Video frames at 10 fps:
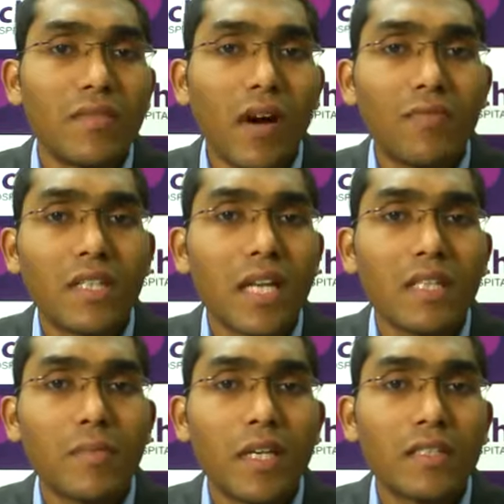if after
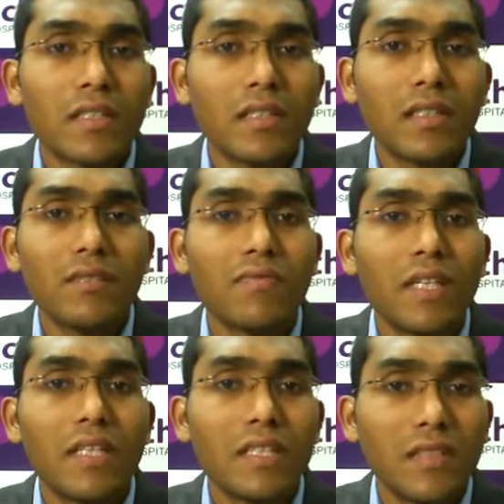transplantation, if
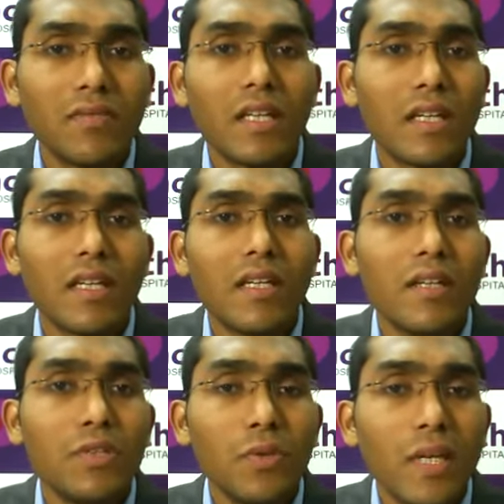they receive a
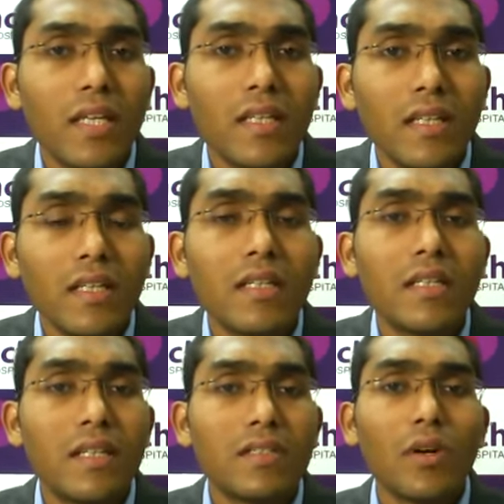new kidney,
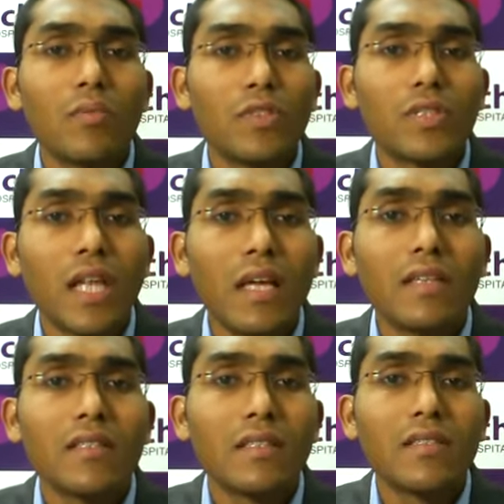it is almost like
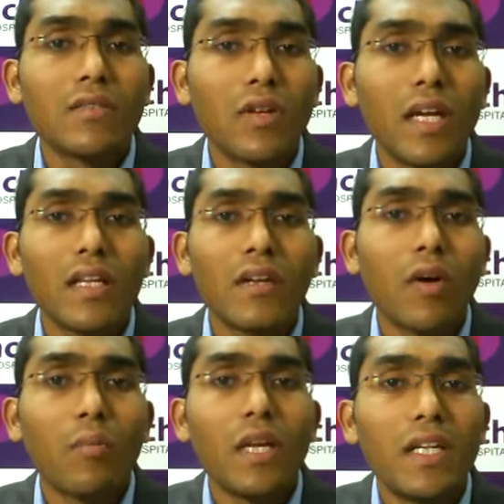a
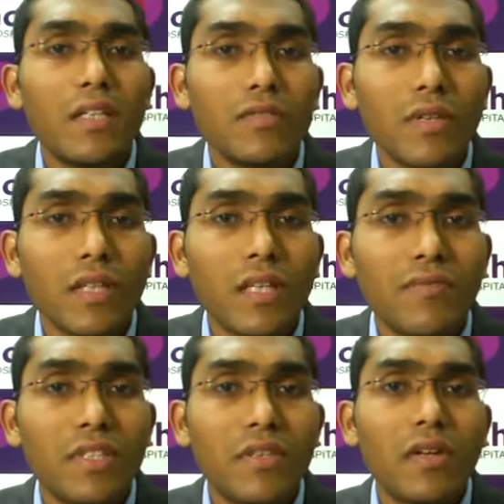normal individual. The
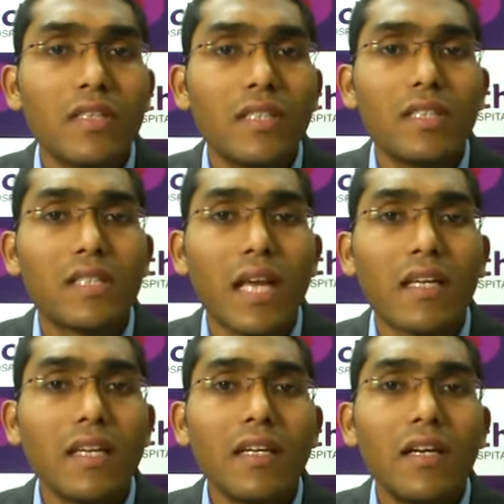physiology is like
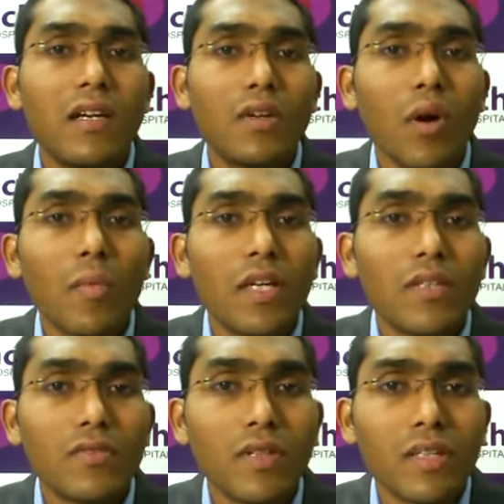a normal
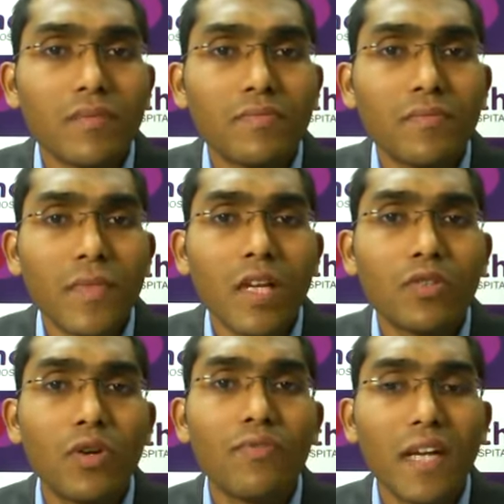individual.
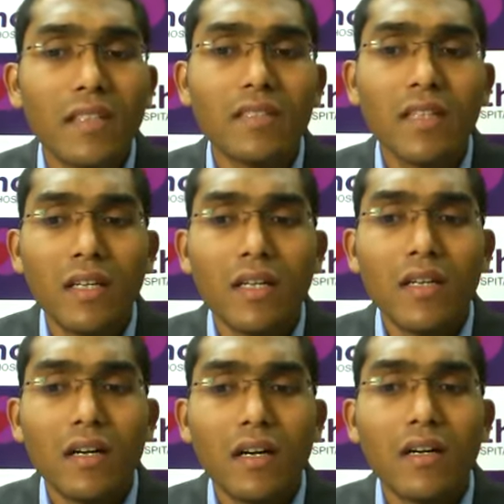So friends,
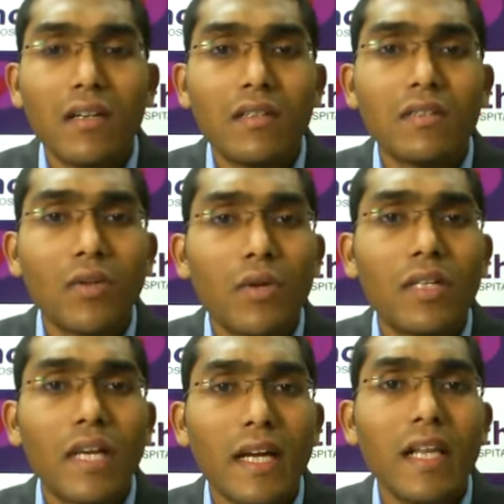
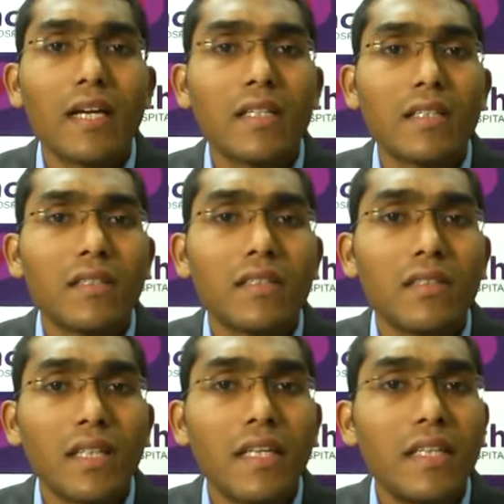don't neglect
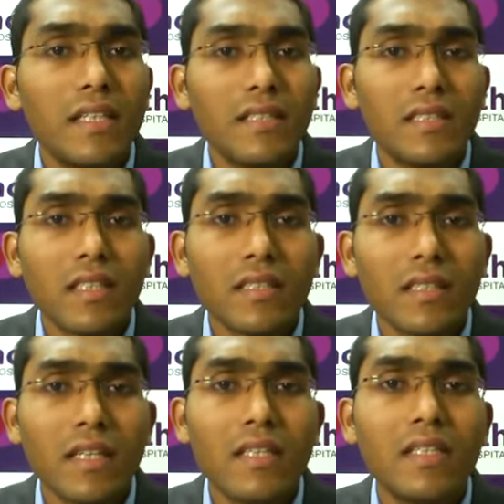kidney diseases.
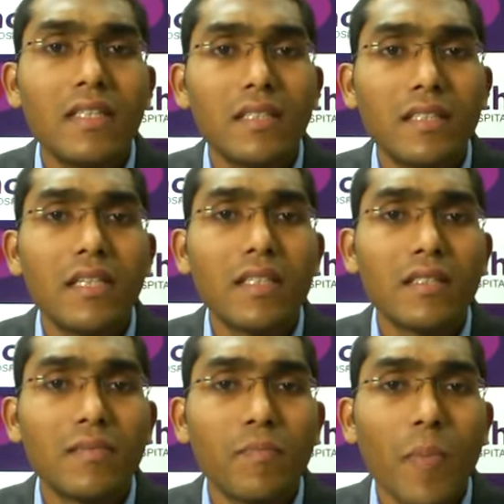Kidney diseases